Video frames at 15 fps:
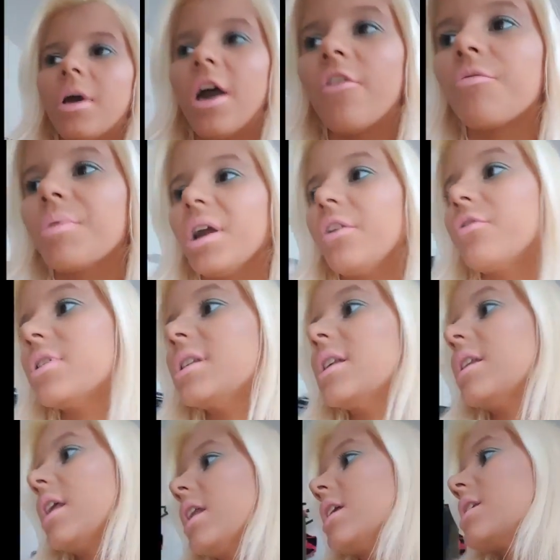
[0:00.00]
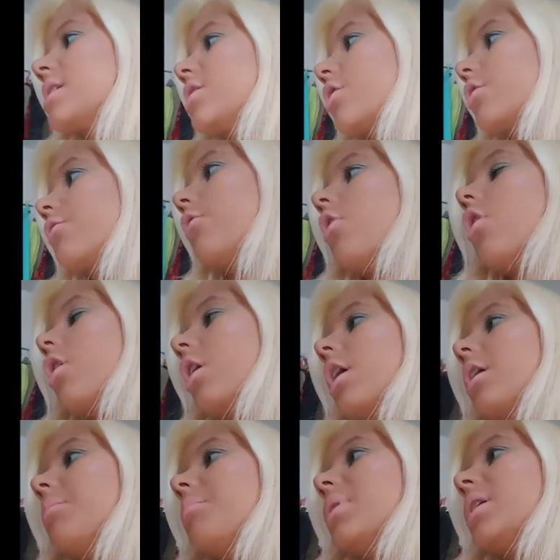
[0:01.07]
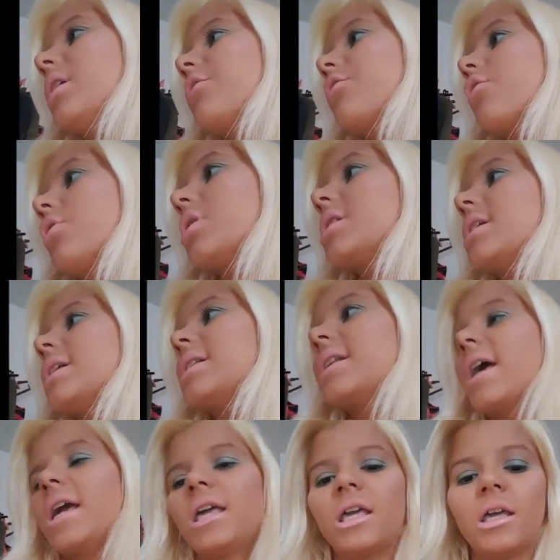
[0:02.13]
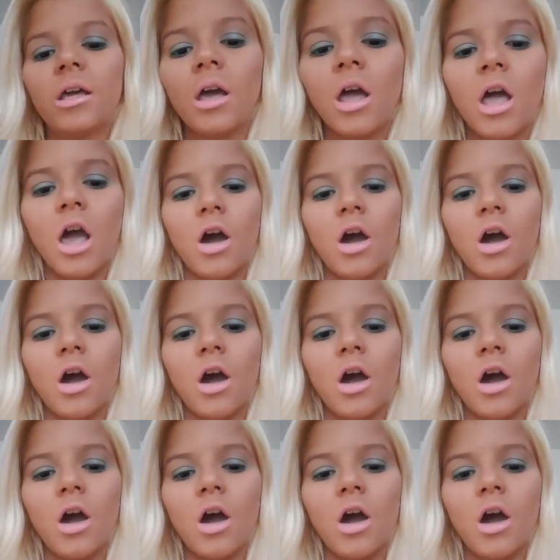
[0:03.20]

have breakfast and then I start vlogging but of course that's hanging